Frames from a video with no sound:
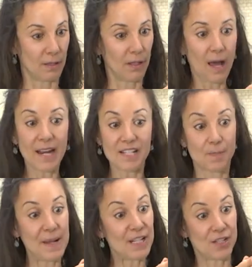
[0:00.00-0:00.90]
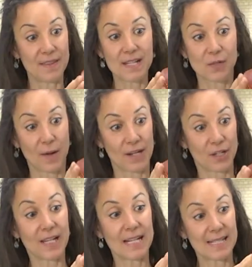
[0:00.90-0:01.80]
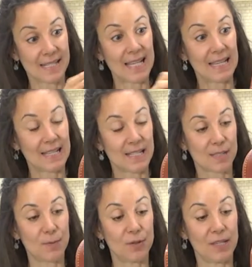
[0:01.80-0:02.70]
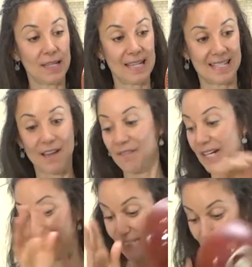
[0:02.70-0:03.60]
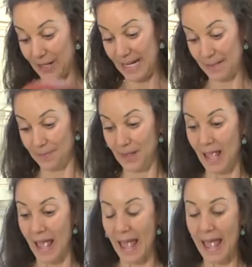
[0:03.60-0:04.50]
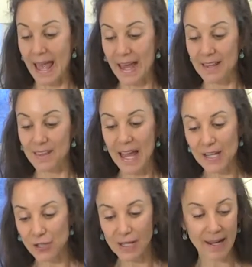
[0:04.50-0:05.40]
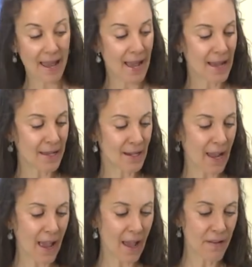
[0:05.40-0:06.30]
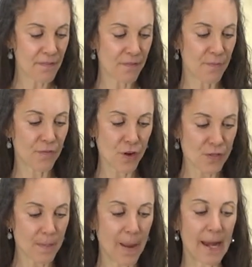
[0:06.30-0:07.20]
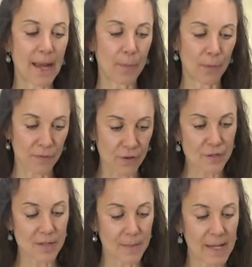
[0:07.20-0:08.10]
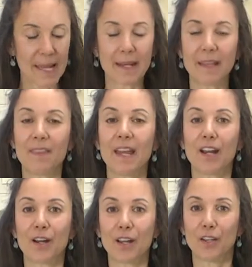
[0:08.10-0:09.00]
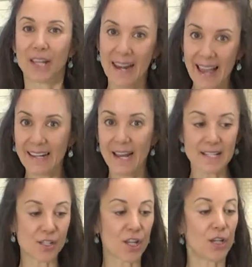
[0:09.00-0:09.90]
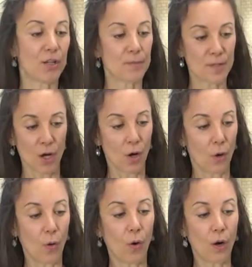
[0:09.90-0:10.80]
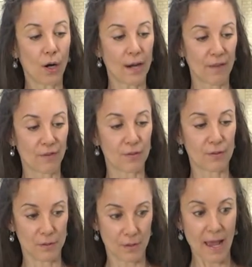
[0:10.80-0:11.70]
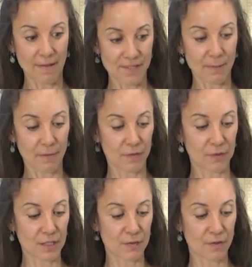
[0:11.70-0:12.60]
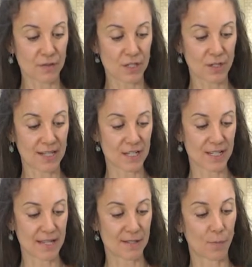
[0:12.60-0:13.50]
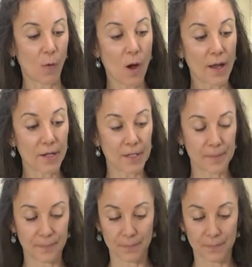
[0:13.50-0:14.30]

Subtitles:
a lot of spinach in this one, and you're gonna see this smoothie is definitely green. And then you can add, I have frozen pineapple and frozen banana in there. You can add ice cubes, or if you have some of the fruit that's frozen, you can just add some water.